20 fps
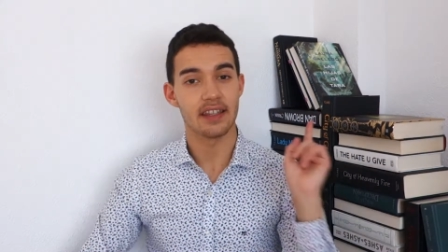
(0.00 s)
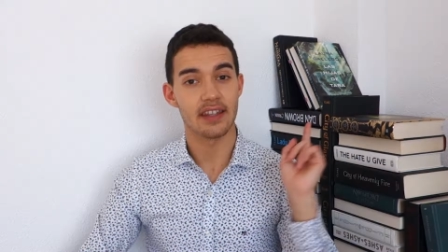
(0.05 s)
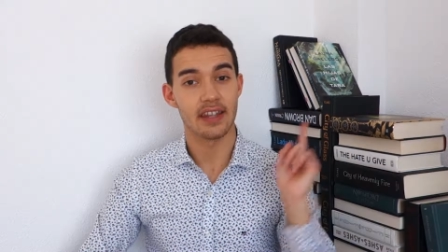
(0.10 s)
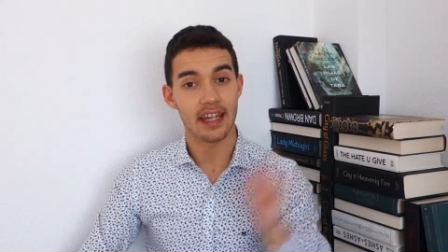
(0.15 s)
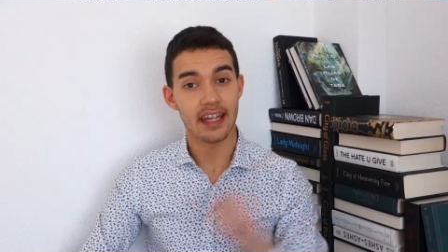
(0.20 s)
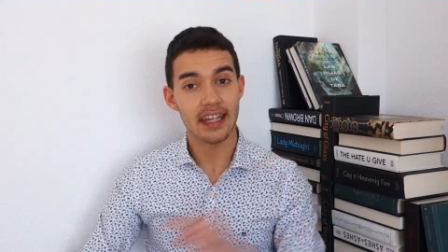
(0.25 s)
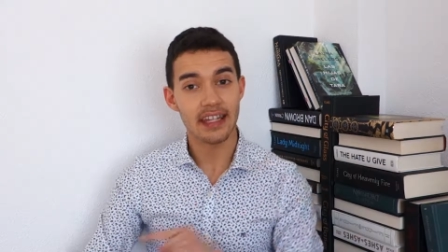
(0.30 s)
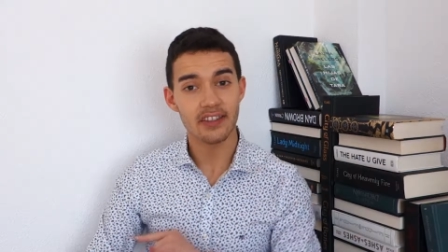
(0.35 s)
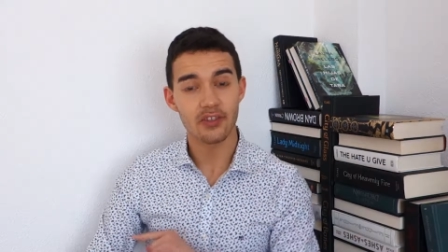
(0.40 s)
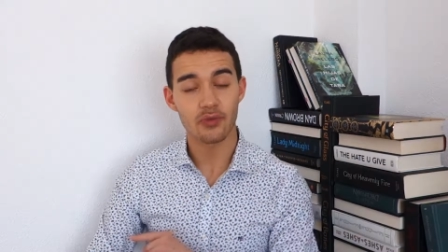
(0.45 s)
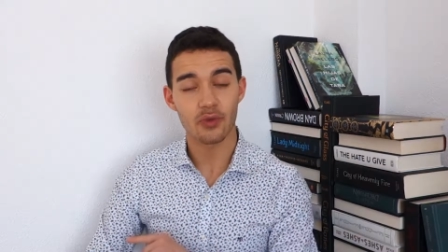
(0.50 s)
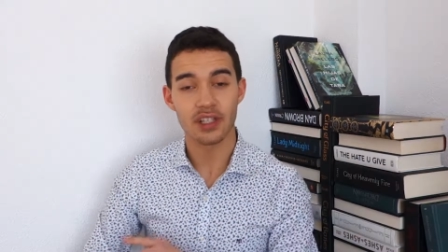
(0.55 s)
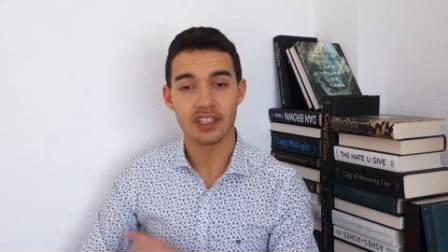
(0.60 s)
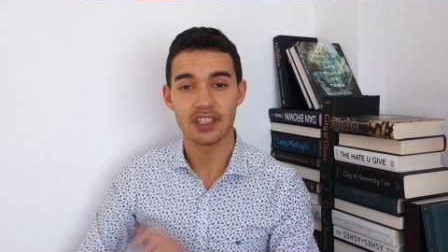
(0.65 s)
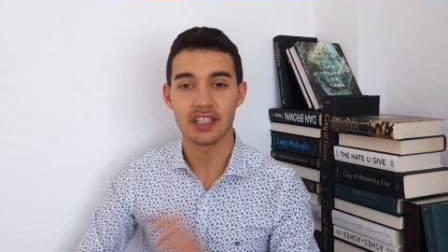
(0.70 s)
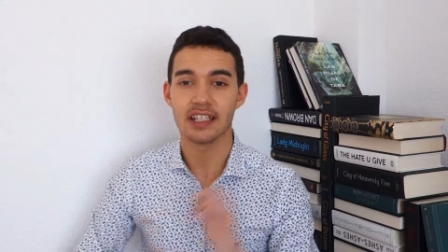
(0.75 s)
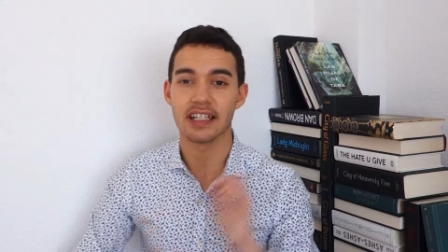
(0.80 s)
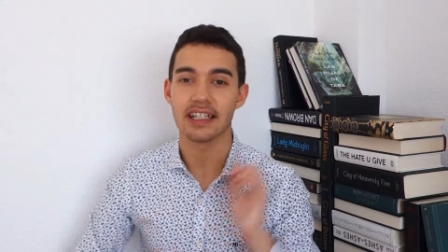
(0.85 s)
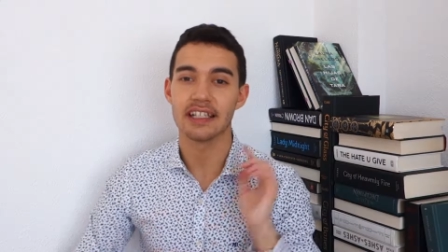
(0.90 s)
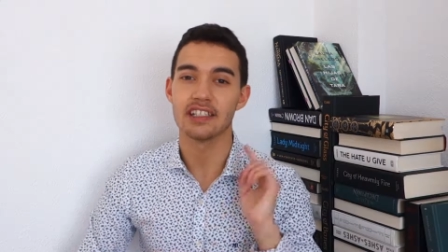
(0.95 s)
The eighth
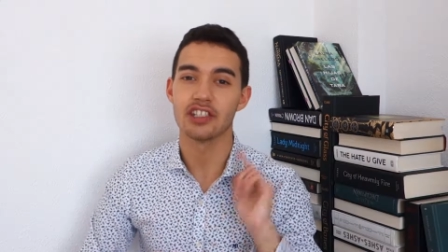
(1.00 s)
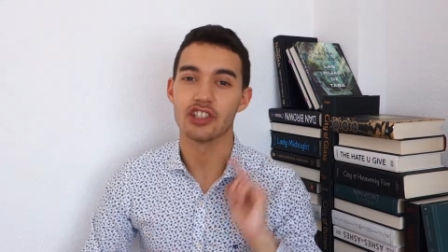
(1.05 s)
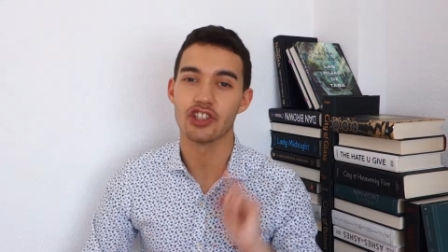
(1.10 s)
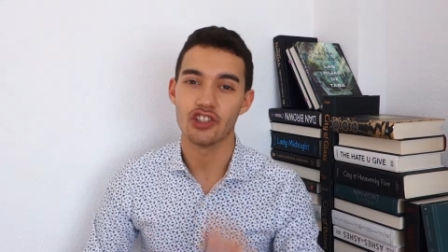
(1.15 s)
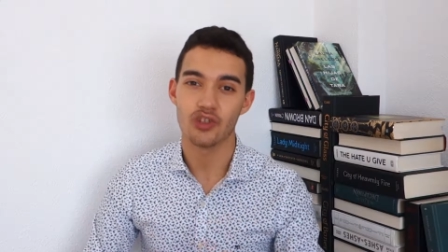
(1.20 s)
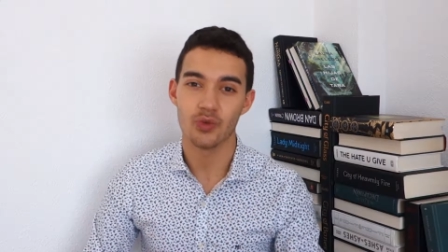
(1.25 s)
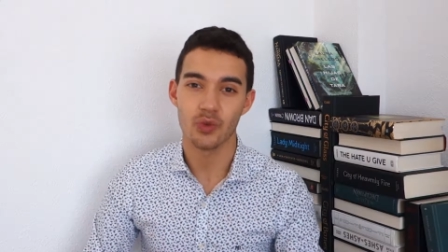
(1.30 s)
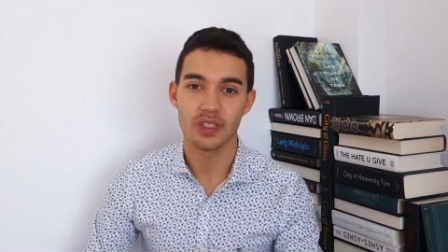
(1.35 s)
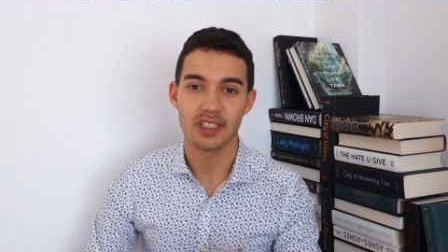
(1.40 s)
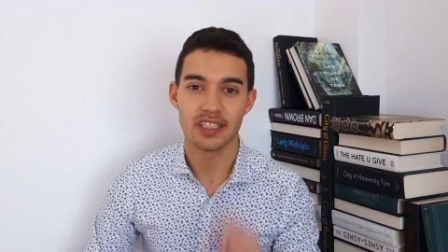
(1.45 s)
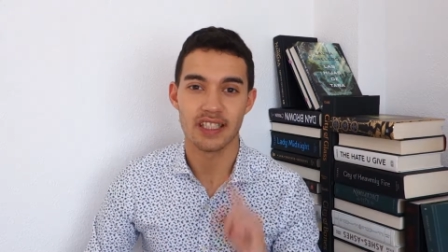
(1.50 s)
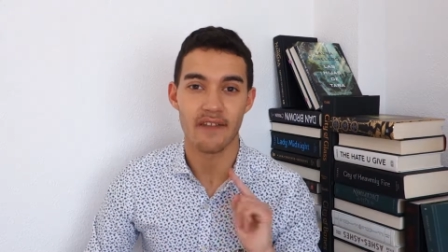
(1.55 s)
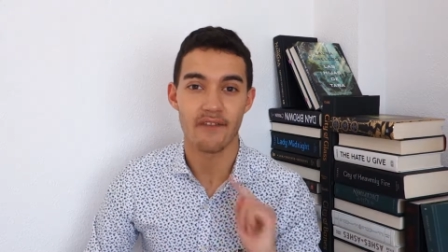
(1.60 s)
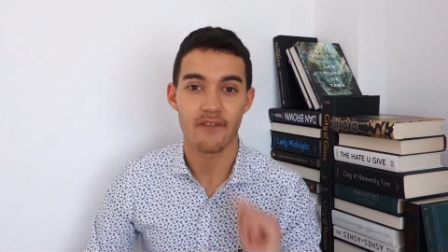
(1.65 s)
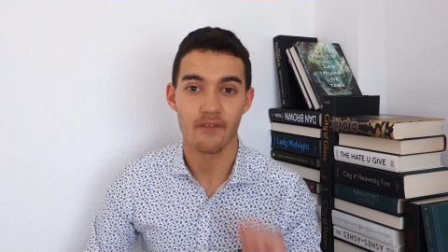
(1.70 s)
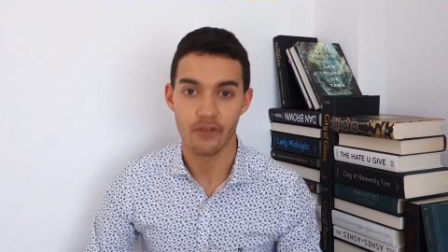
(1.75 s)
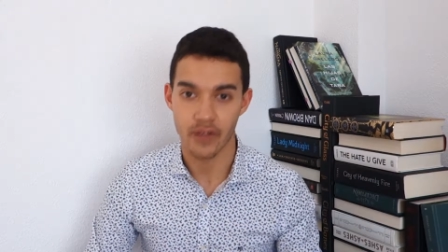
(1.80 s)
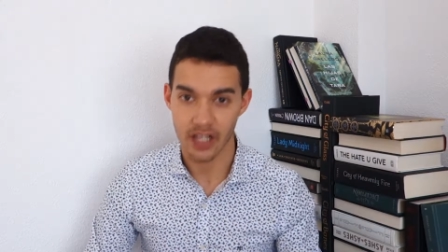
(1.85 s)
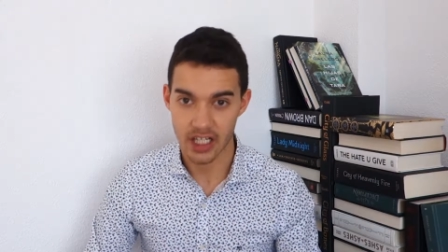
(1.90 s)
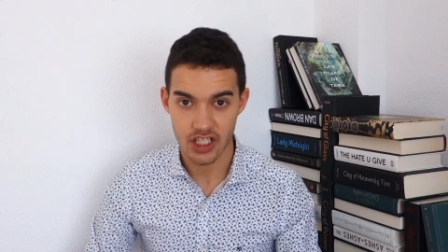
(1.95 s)
question is newest
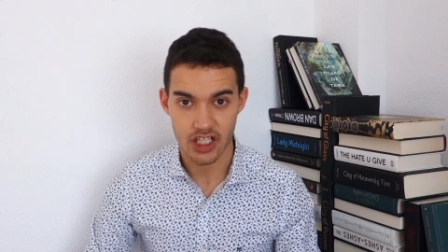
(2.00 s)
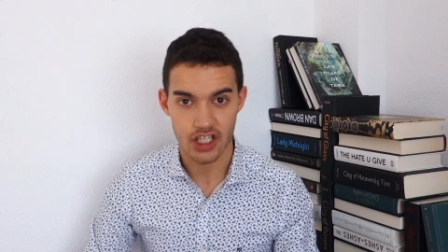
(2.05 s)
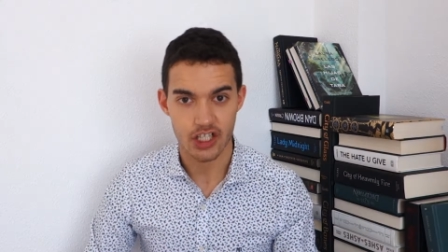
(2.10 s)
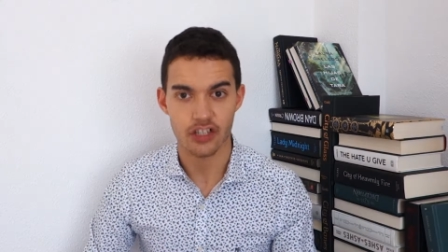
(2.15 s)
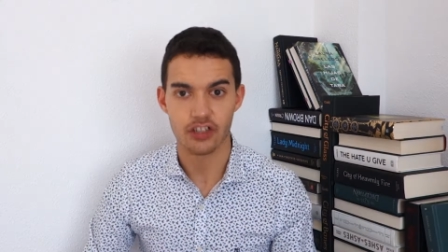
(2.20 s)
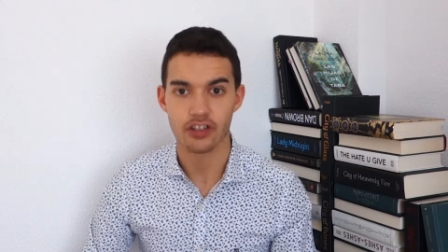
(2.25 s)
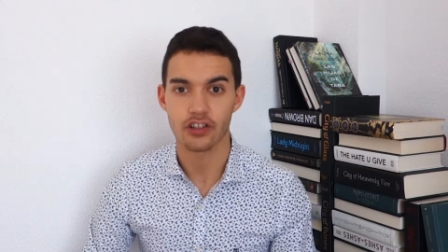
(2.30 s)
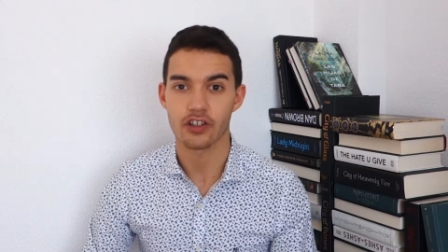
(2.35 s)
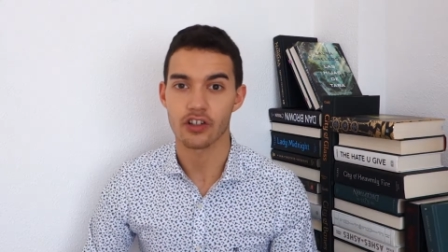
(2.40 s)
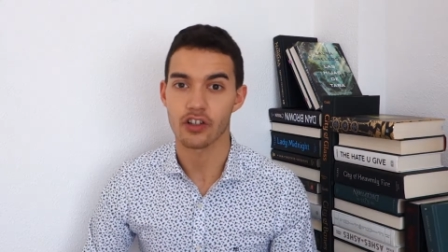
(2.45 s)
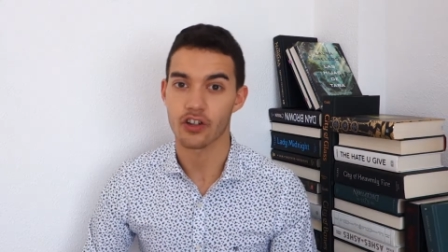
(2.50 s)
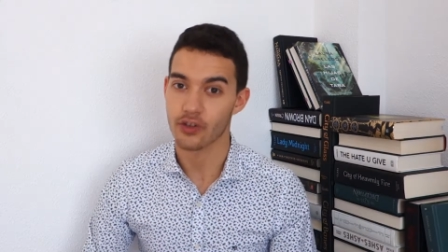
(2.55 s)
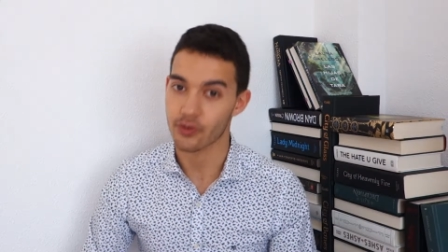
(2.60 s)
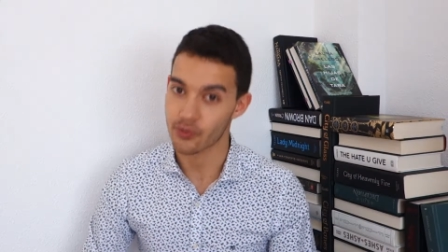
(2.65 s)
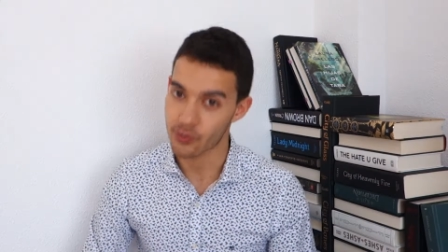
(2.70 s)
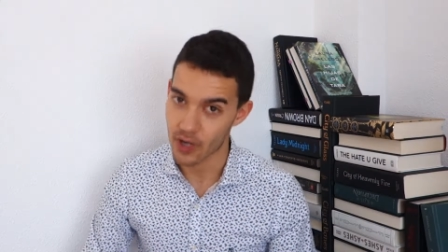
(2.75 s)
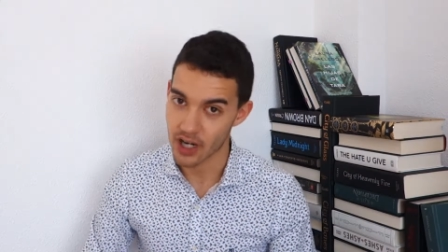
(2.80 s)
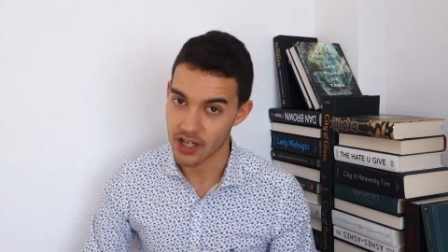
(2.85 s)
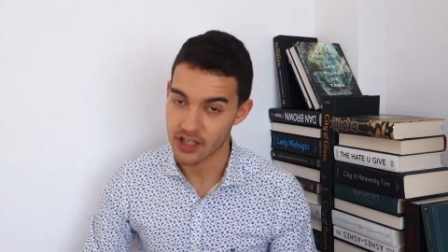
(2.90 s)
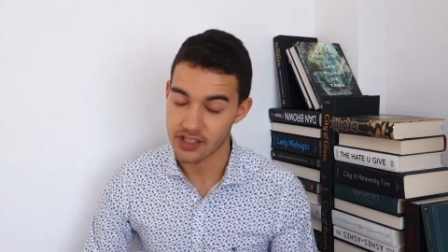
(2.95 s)
fictional
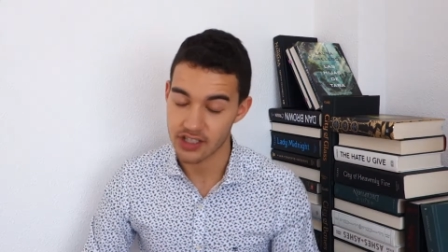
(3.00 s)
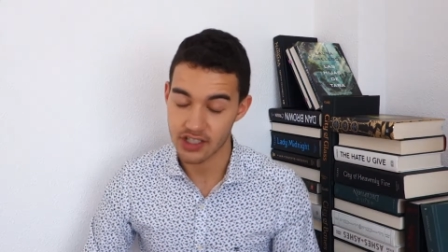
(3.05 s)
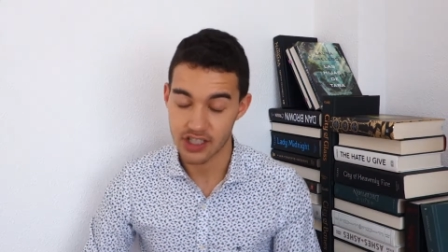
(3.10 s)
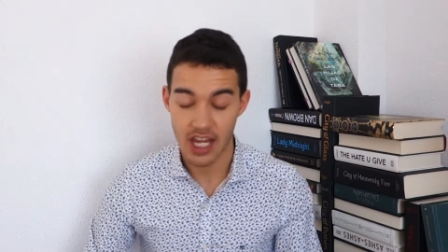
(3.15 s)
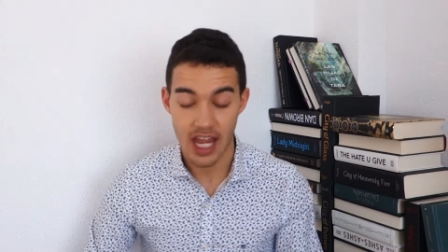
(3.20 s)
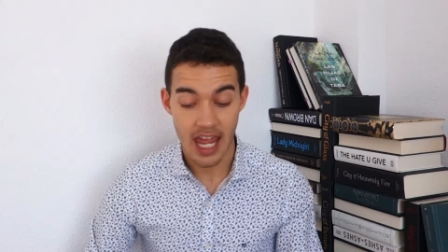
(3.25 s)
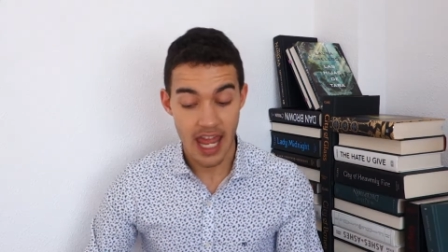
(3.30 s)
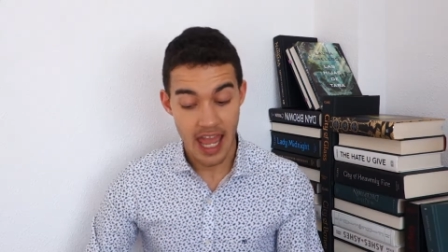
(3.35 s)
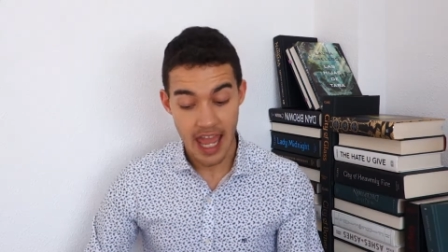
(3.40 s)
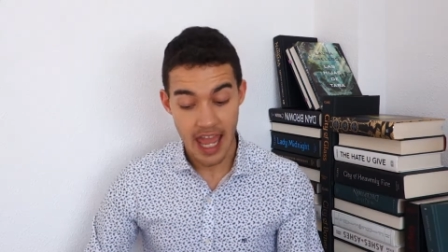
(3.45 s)
crush.